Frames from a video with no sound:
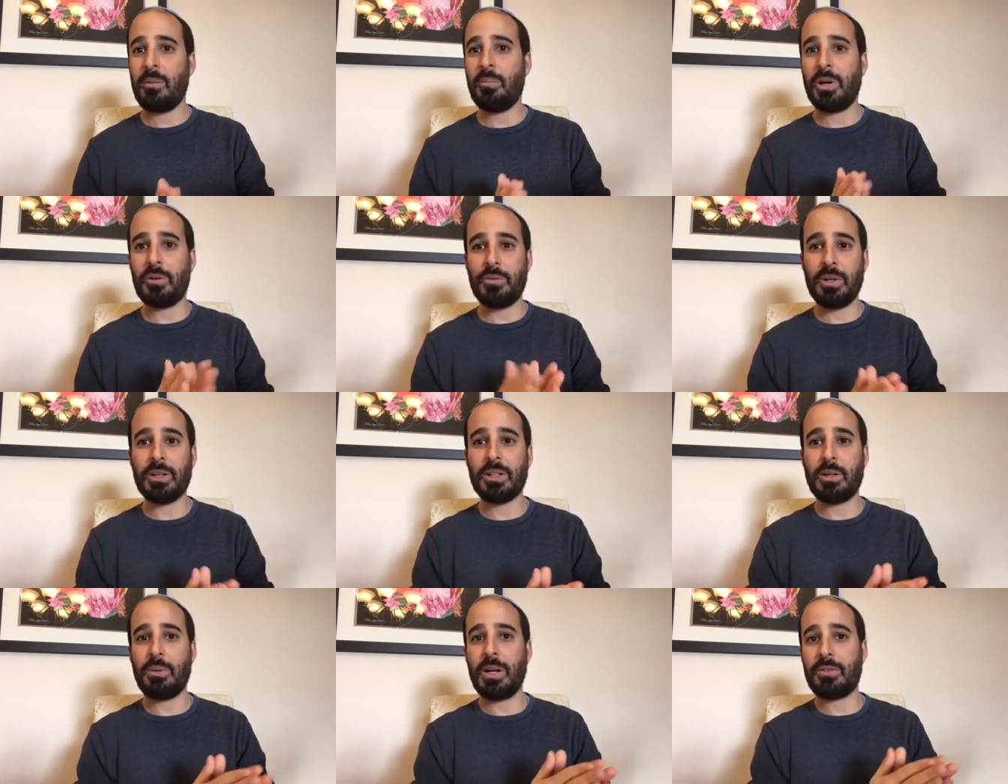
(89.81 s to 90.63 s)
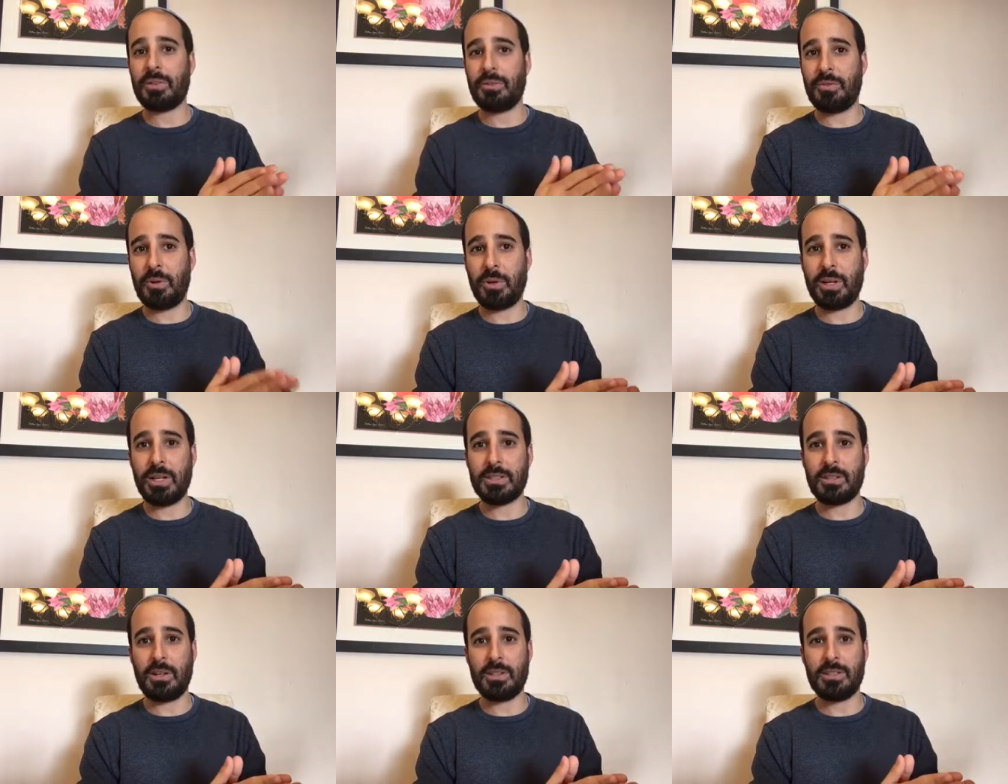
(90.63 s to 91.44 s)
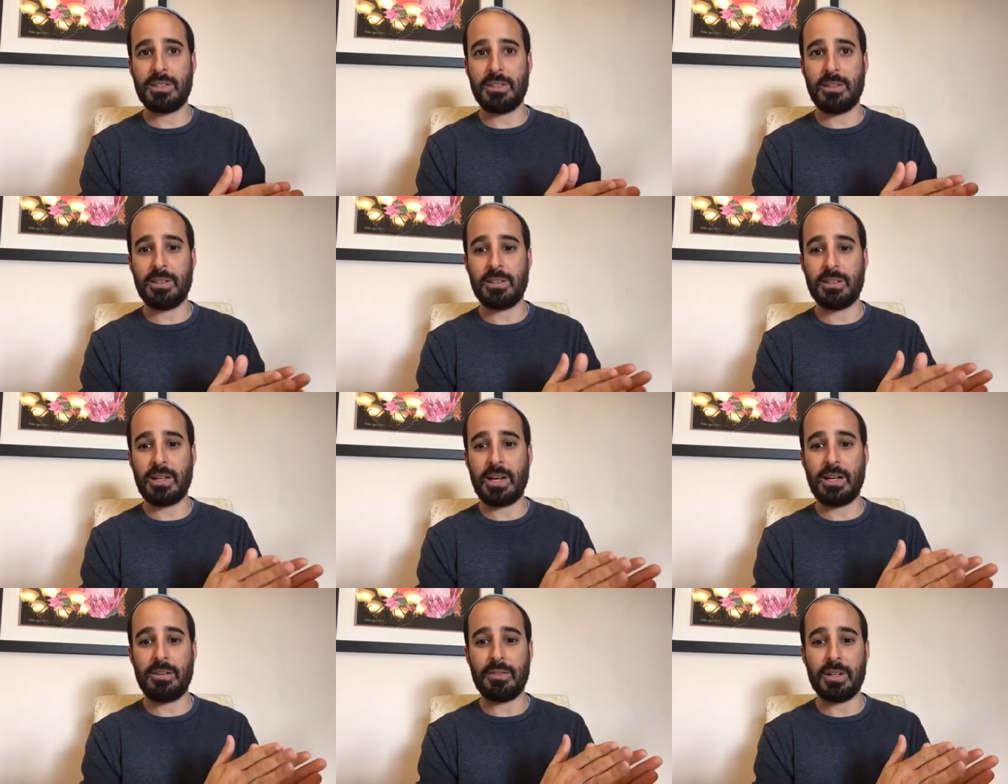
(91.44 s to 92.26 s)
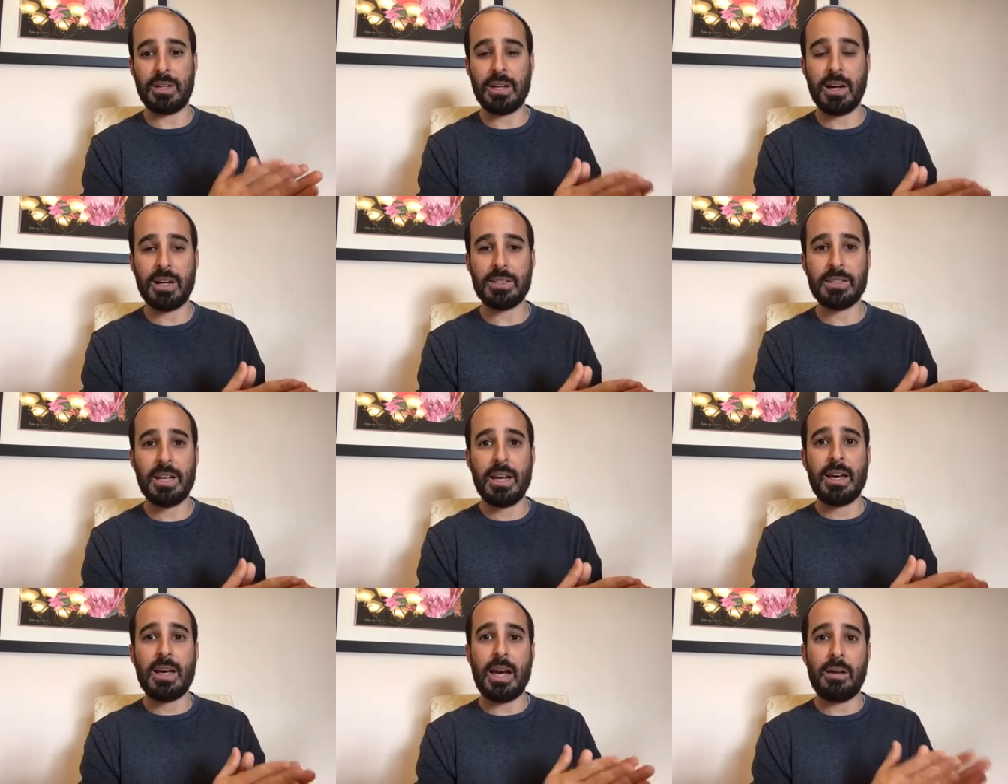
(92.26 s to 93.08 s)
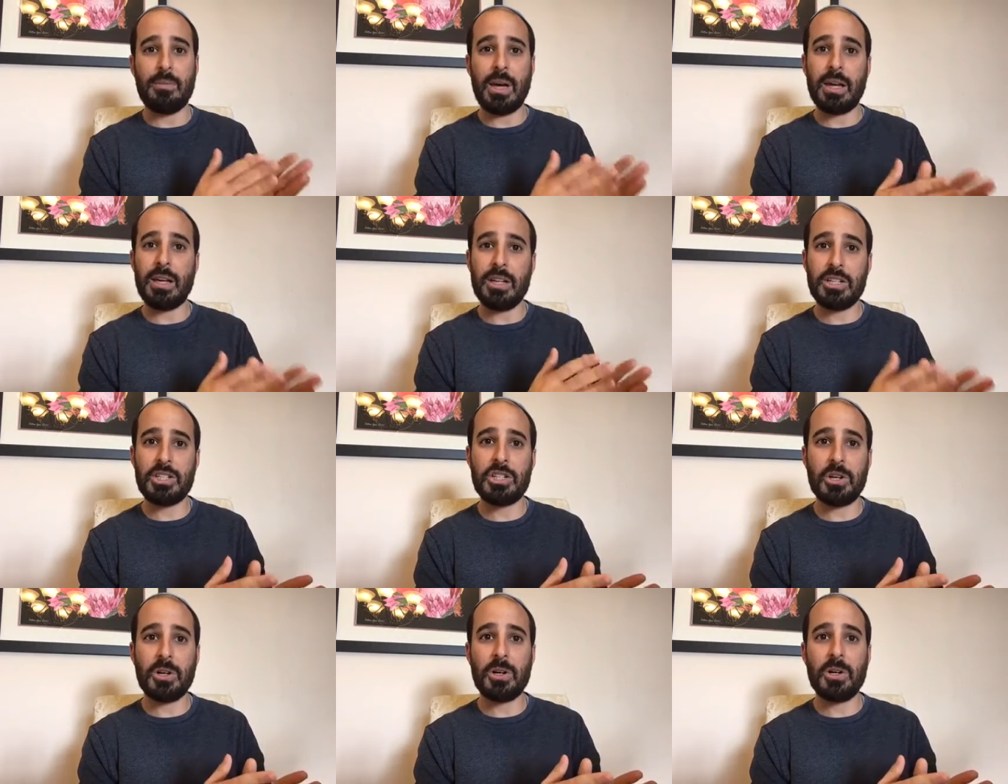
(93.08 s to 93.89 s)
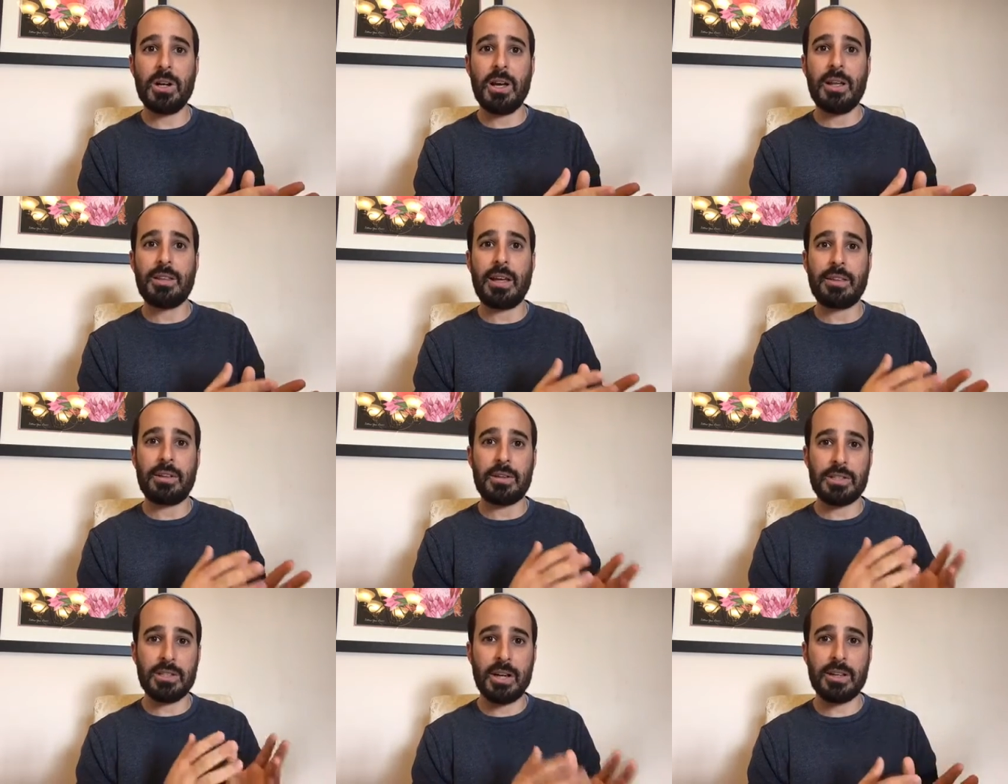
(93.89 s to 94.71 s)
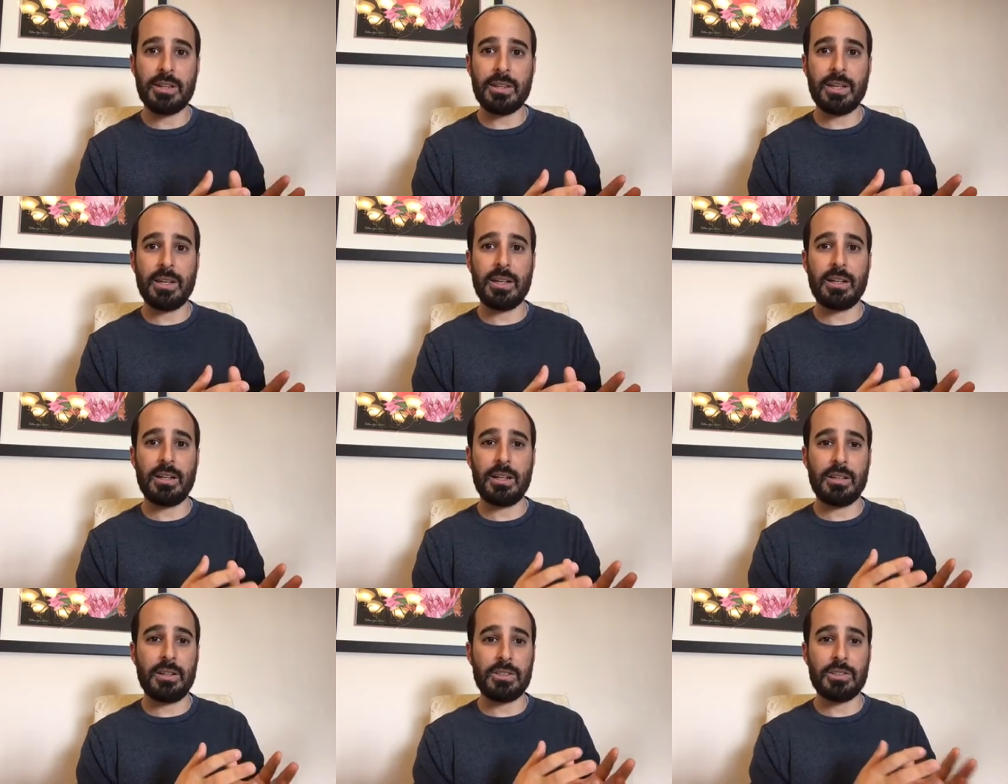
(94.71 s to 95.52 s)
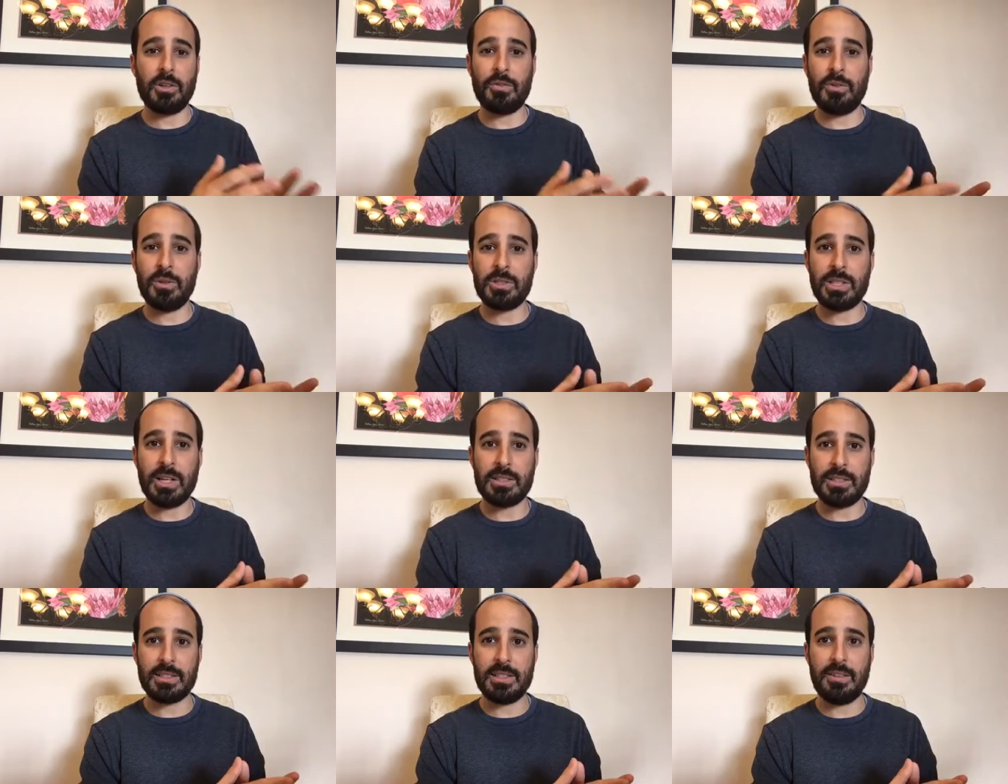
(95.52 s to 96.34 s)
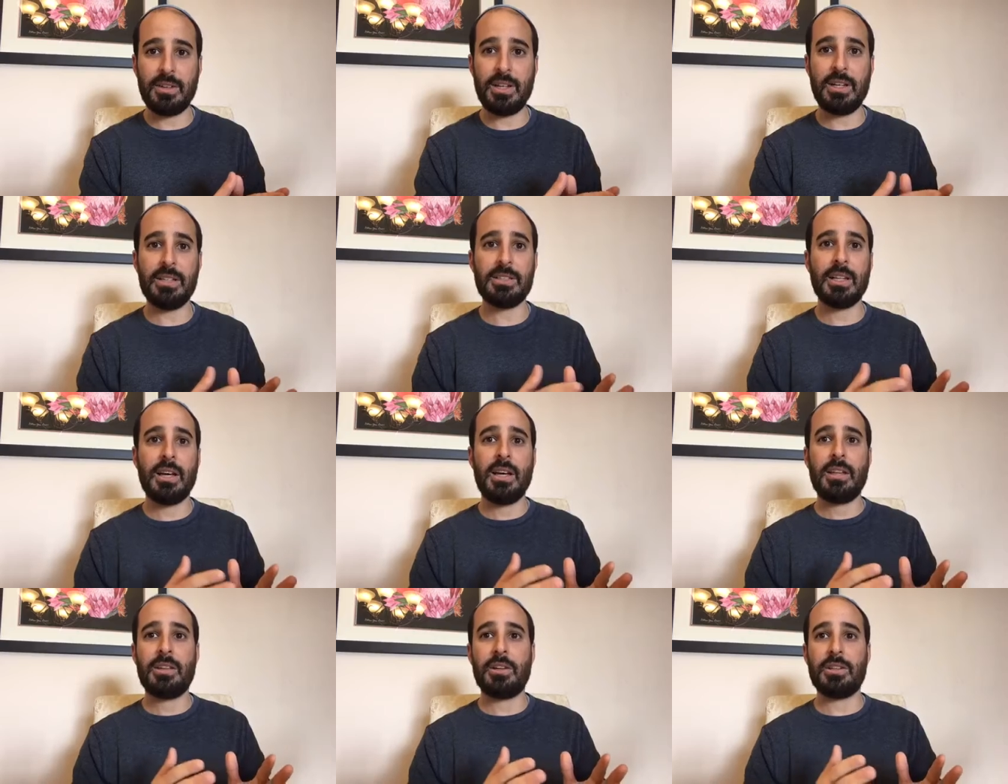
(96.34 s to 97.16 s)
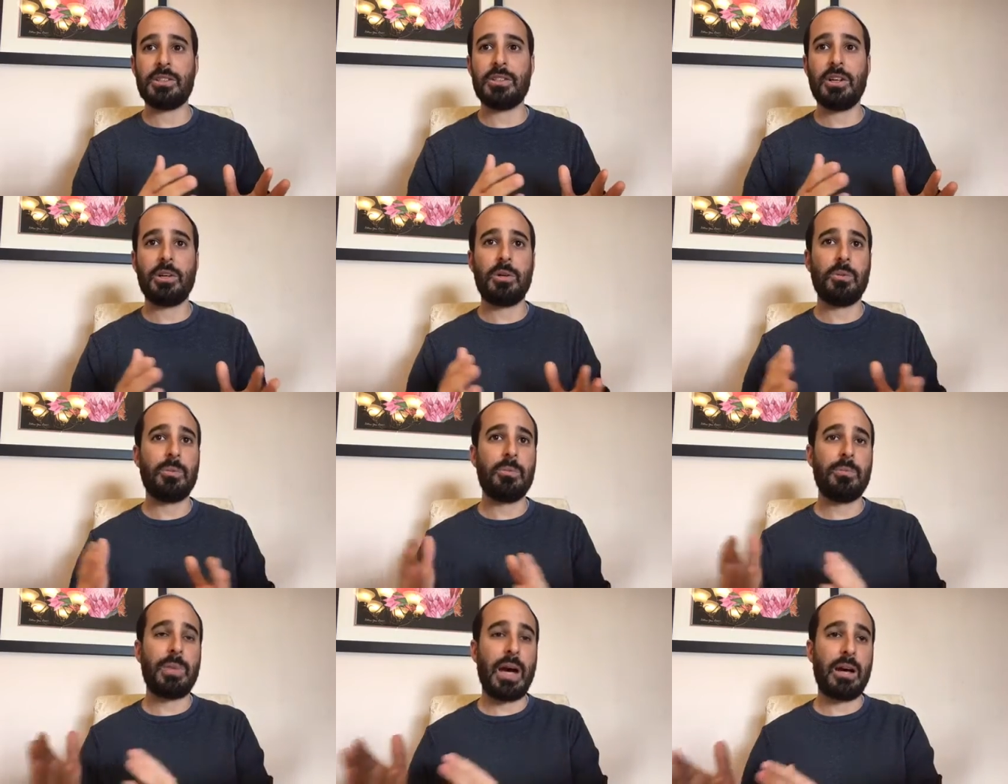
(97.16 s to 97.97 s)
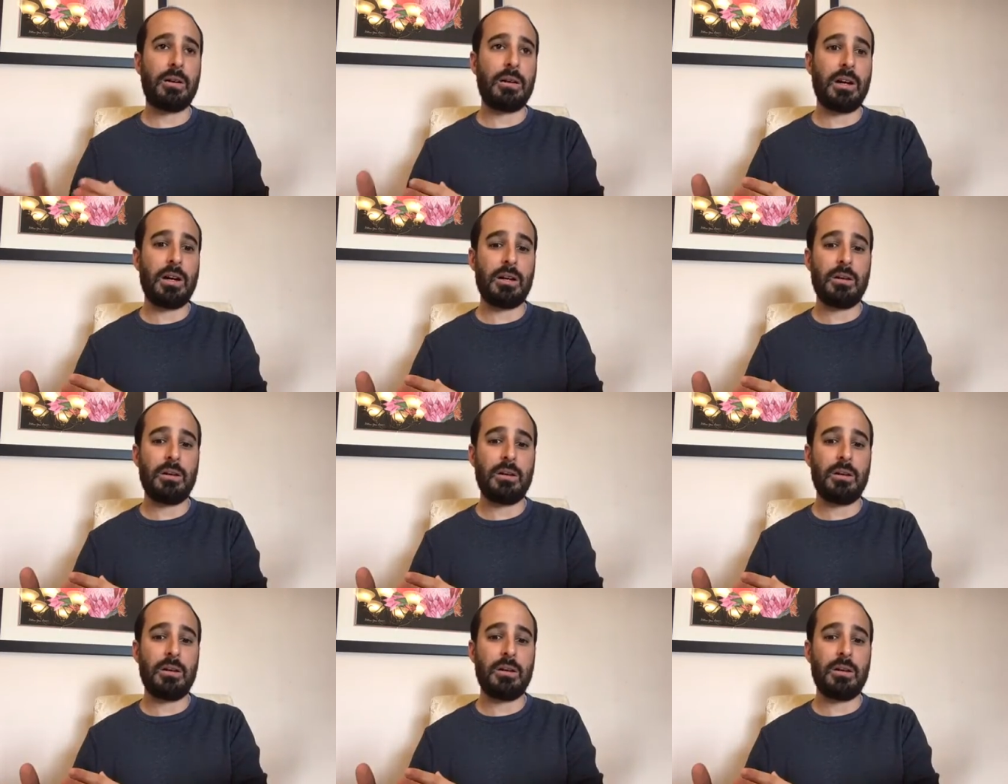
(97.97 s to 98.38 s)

but really we have to focus on sealing the lining of the gut and making sure that there's no food sensitivities, there's no bad